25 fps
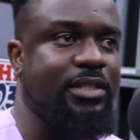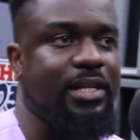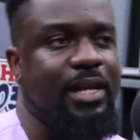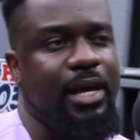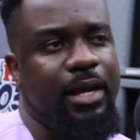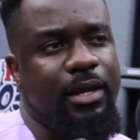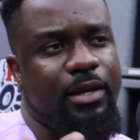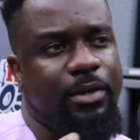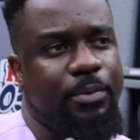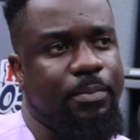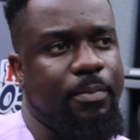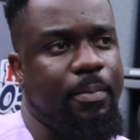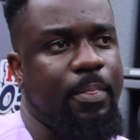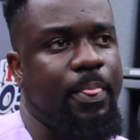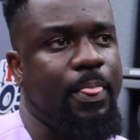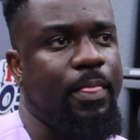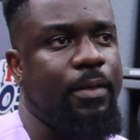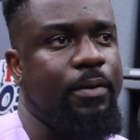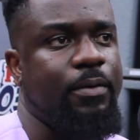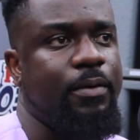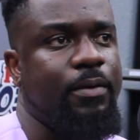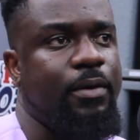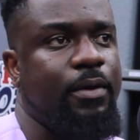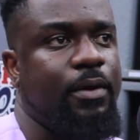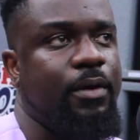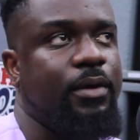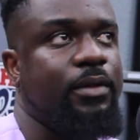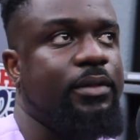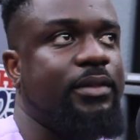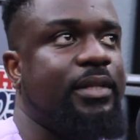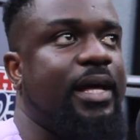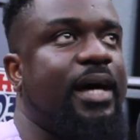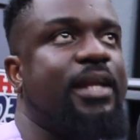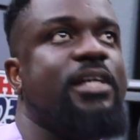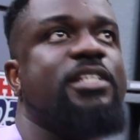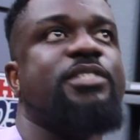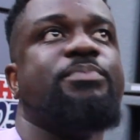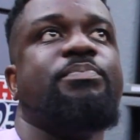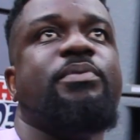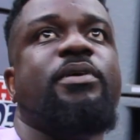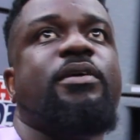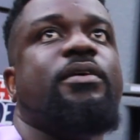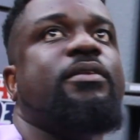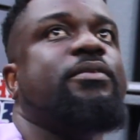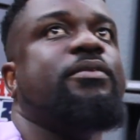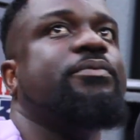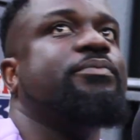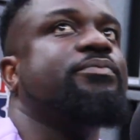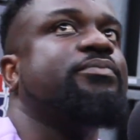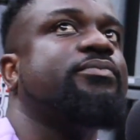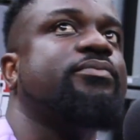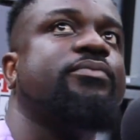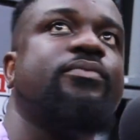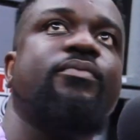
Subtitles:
Have you thought of that? Has that crossed your mind?